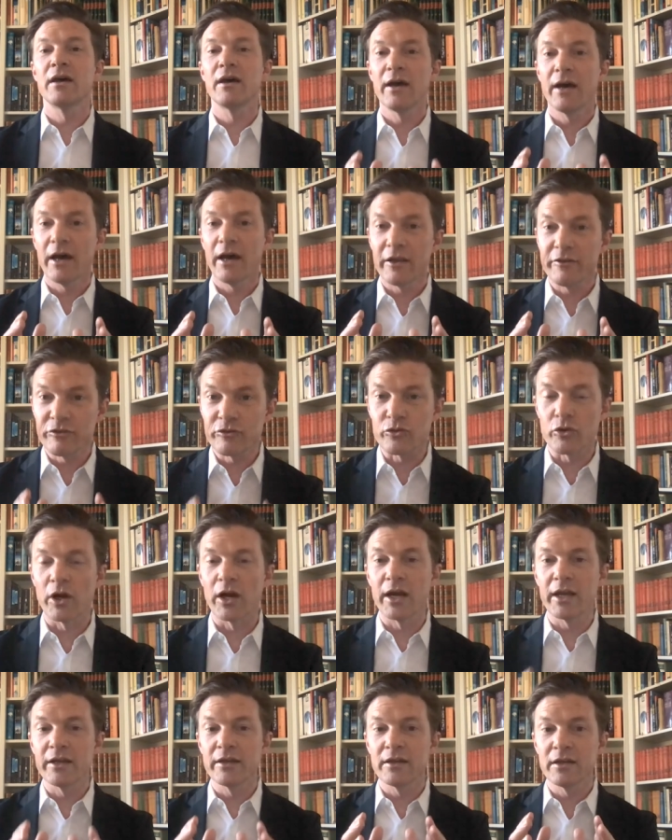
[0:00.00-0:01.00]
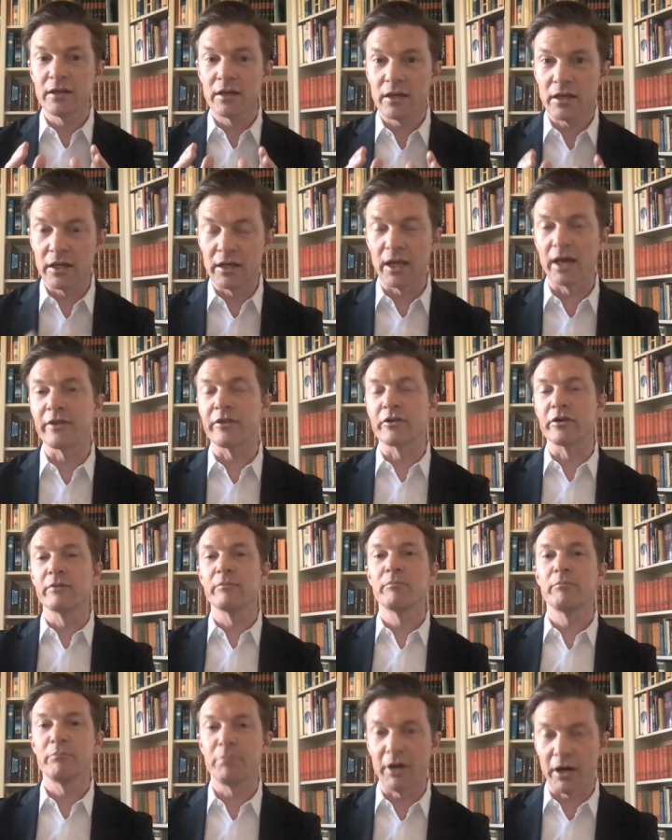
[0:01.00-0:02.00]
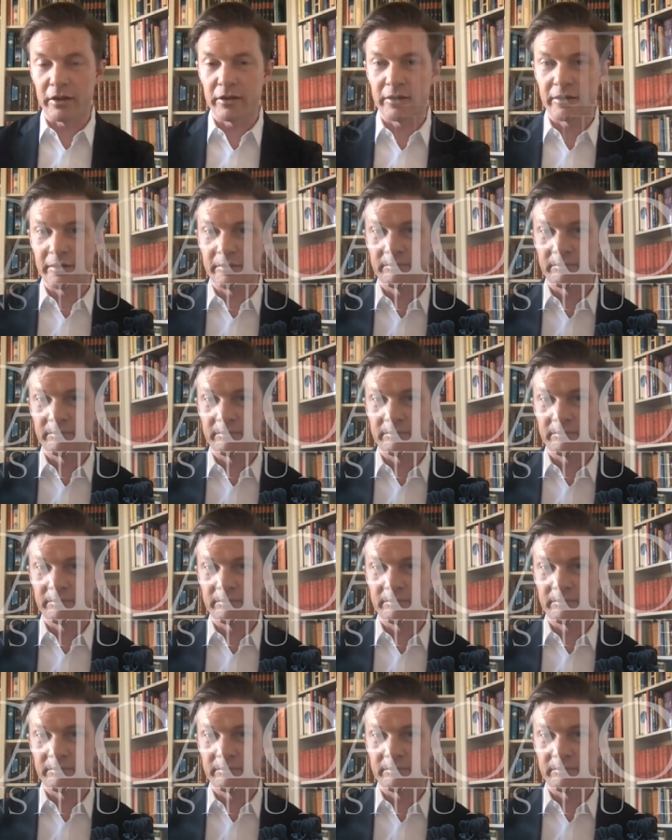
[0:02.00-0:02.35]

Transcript: has tried another path.